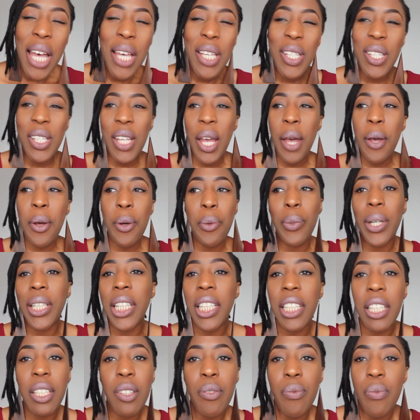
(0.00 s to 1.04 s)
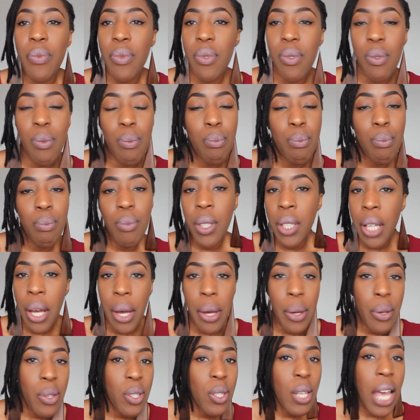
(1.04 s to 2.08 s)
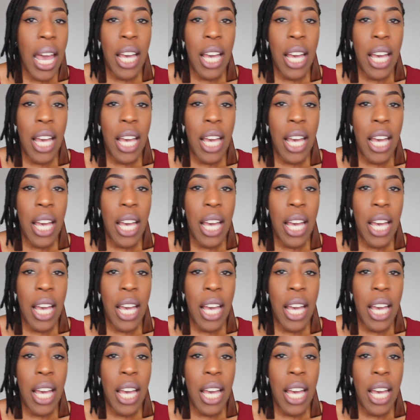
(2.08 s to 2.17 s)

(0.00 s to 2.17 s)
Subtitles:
So we didn't, you know,